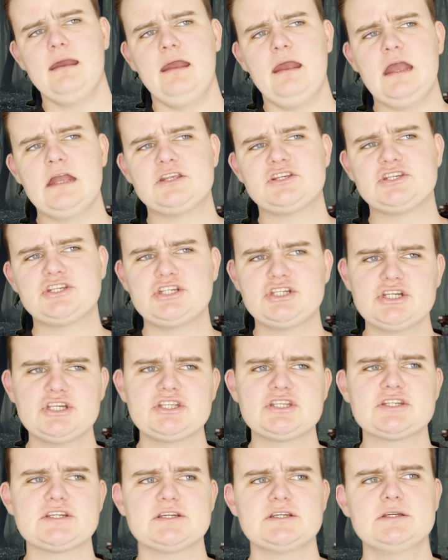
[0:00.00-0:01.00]
It's
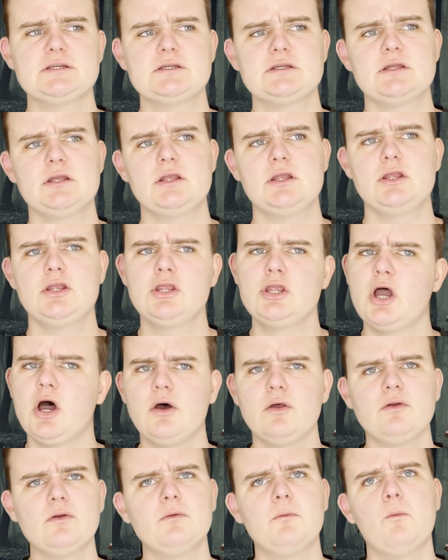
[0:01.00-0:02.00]
just
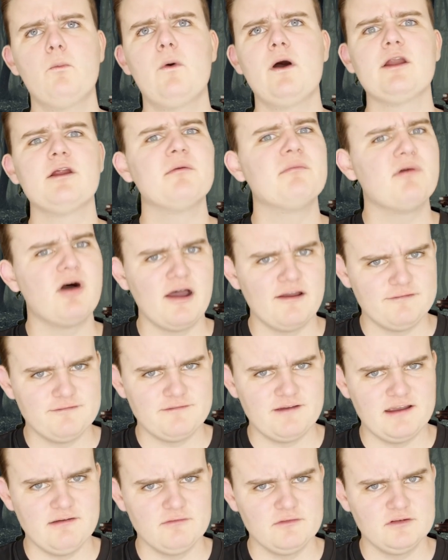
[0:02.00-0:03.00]
not one of my
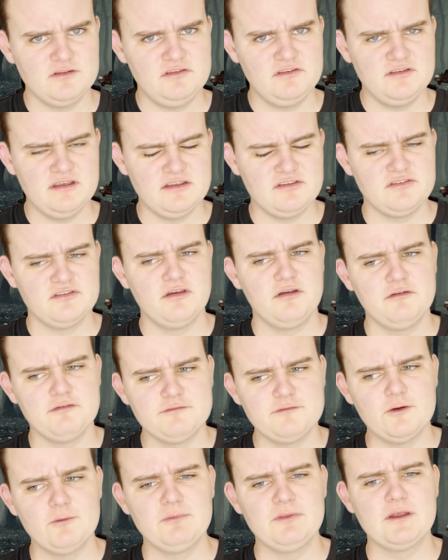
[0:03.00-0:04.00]
favorites. It's not a
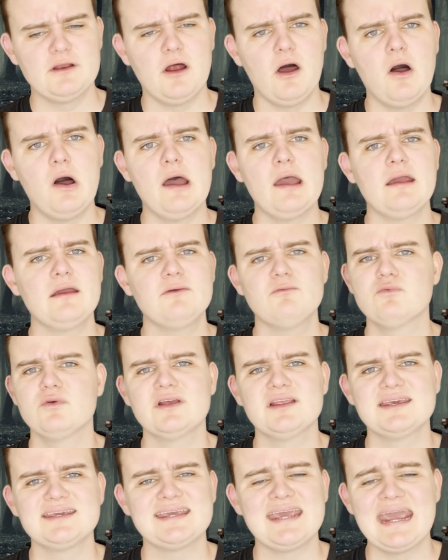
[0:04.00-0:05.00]
film that I
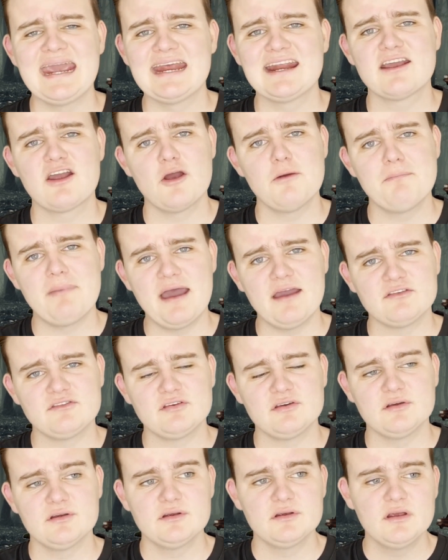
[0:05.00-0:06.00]
really care to go back
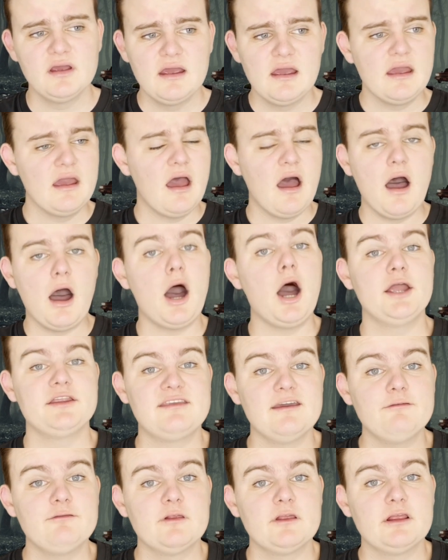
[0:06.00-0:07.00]
to. I
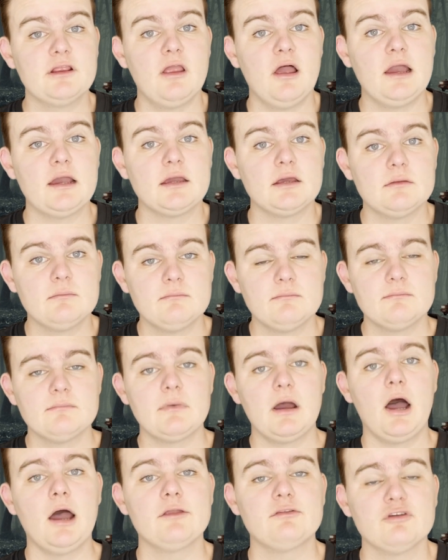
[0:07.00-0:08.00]
definitely like it.
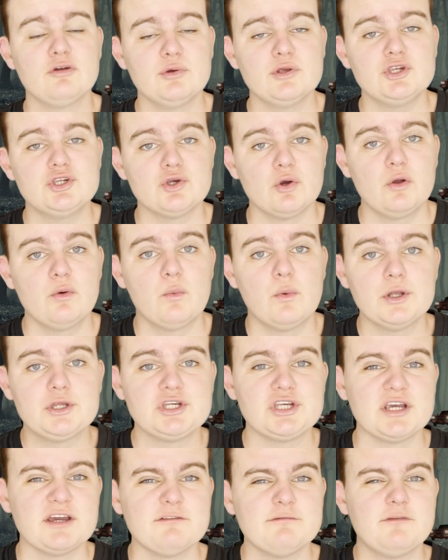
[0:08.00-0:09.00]
I do enjoy
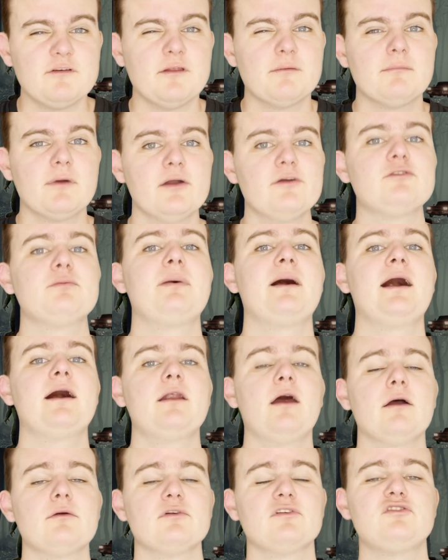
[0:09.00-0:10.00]
watching it for the most part.
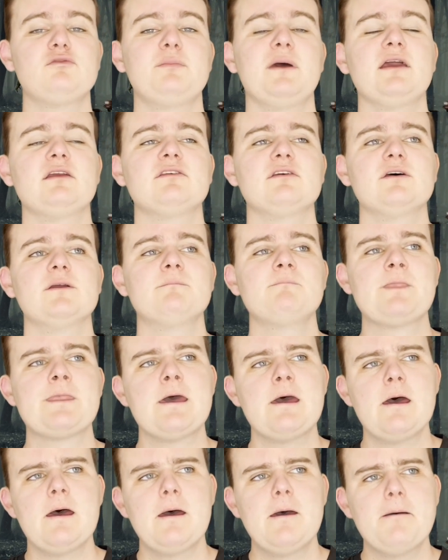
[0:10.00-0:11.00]
I respect it.
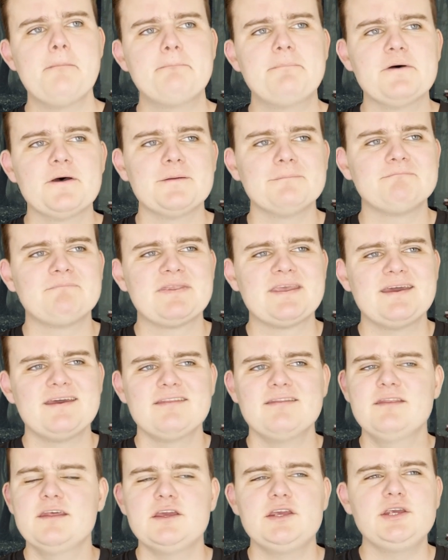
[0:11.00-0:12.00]
But
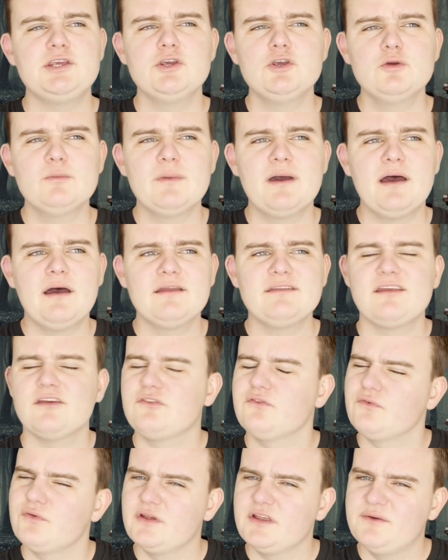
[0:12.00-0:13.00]
the humor
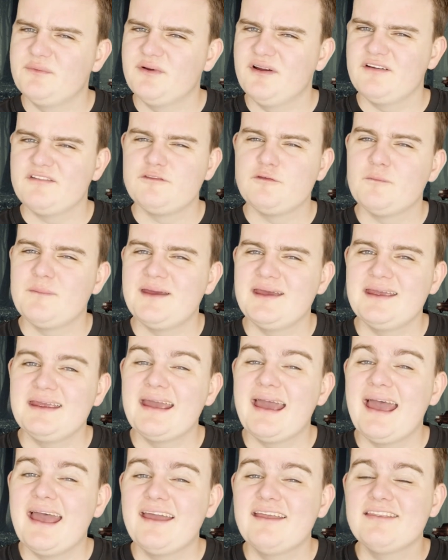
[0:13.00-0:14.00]
doesn't really work for me,
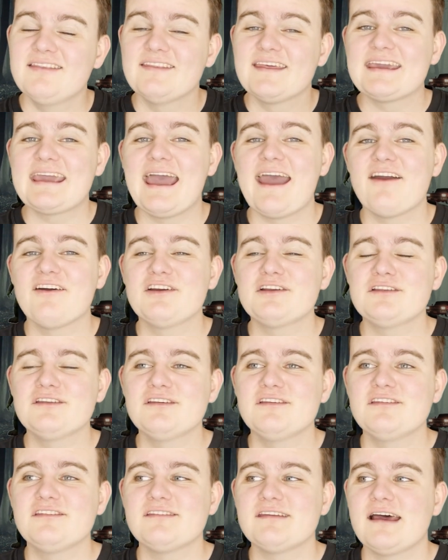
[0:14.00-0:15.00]
and the
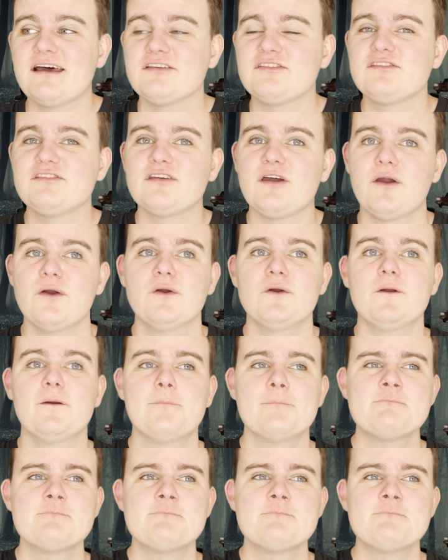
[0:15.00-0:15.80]
characters are so